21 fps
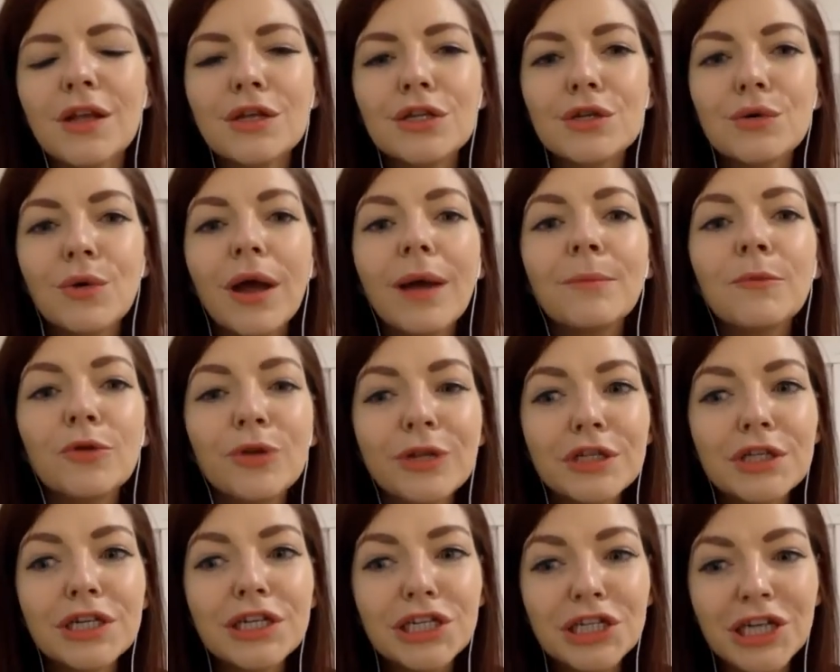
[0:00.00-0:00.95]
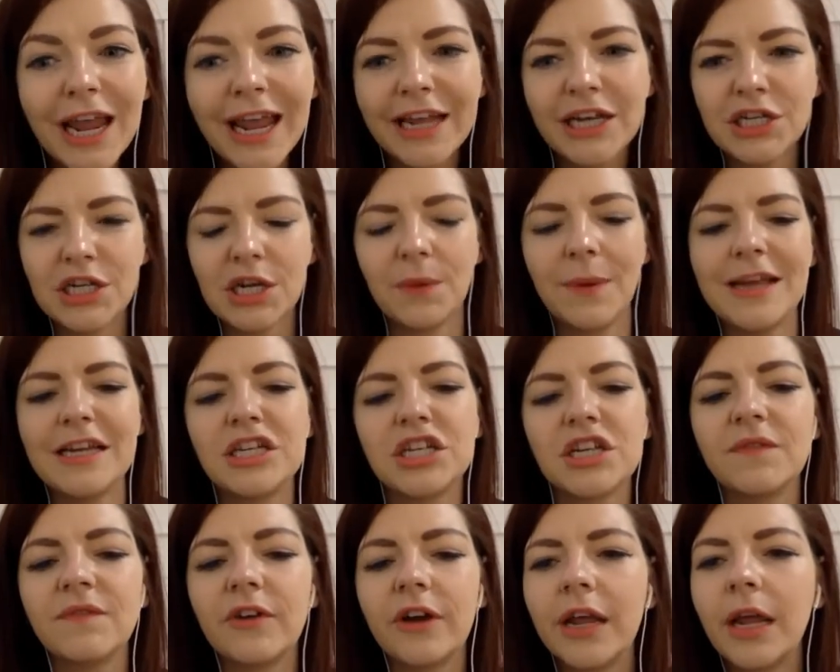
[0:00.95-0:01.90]
So I'm going to change the
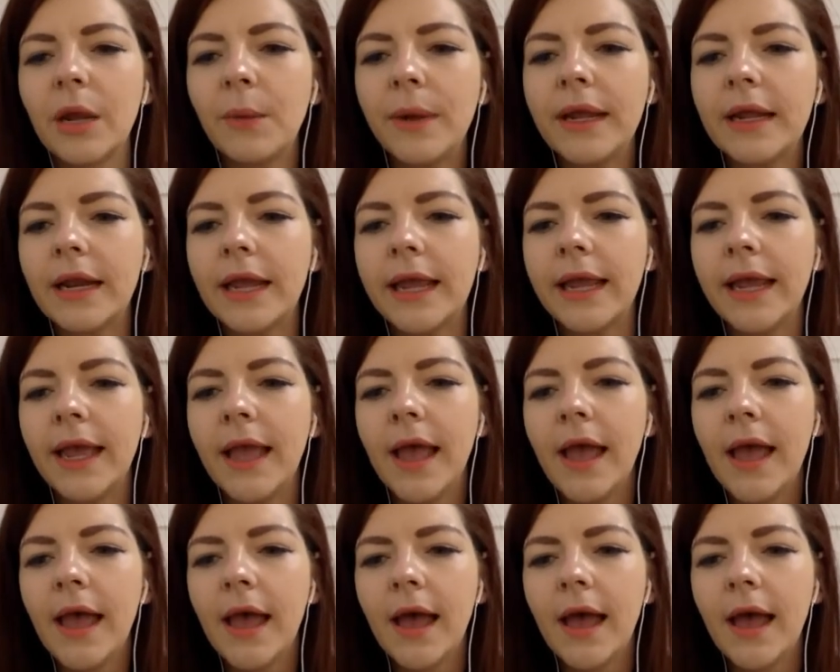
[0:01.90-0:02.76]
question very quickly.